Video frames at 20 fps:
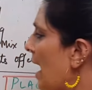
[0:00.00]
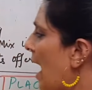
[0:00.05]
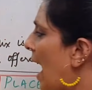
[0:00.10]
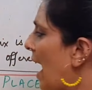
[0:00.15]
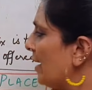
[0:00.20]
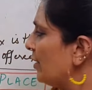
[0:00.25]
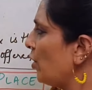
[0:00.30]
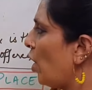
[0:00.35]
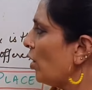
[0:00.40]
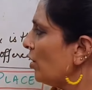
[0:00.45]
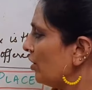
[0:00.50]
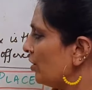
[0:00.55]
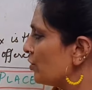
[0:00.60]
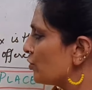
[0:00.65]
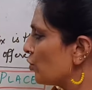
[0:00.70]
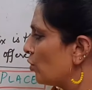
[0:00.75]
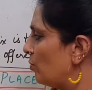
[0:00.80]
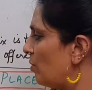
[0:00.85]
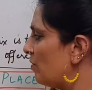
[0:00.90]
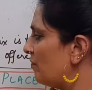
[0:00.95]
And
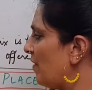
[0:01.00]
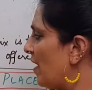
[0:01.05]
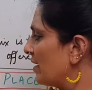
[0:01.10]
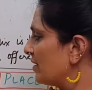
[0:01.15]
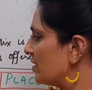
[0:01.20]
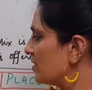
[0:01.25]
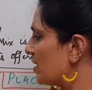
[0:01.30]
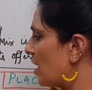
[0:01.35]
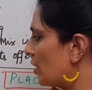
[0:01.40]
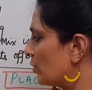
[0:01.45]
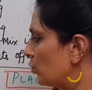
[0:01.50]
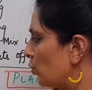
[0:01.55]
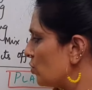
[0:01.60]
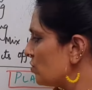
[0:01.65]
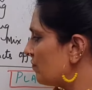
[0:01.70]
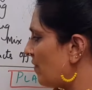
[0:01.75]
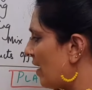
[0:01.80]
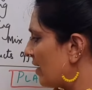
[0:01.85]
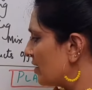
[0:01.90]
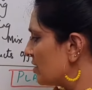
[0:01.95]
non-controllable factors are those
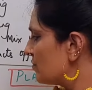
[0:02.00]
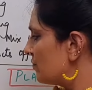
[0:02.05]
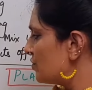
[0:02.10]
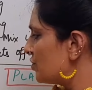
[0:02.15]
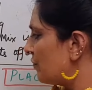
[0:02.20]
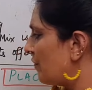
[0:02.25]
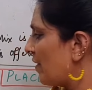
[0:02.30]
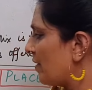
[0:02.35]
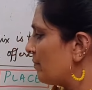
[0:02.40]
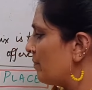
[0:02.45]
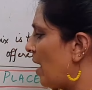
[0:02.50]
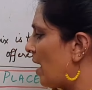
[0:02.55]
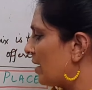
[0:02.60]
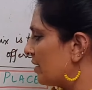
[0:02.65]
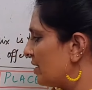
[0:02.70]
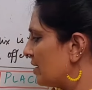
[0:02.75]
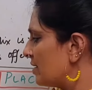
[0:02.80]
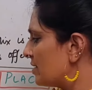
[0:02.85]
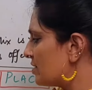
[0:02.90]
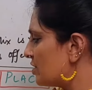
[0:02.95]
factors which affect
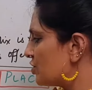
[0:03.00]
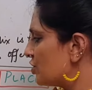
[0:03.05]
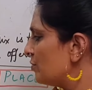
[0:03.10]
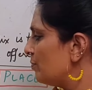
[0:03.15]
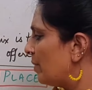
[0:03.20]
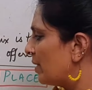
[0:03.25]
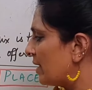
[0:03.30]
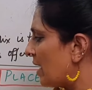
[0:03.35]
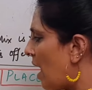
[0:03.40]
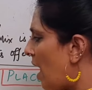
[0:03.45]
marketing decision but